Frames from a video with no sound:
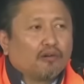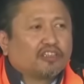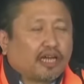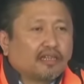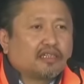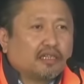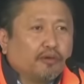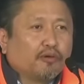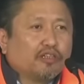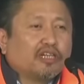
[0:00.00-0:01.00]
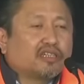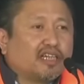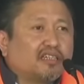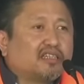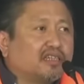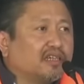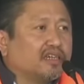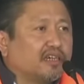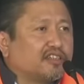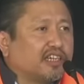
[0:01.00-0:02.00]
Aro Chance Divi Guja 60
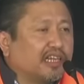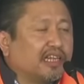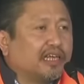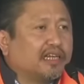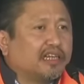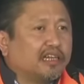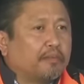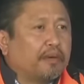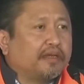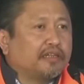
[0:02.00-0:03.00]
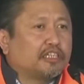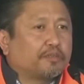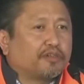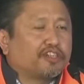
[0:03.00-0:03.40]
years Indian independence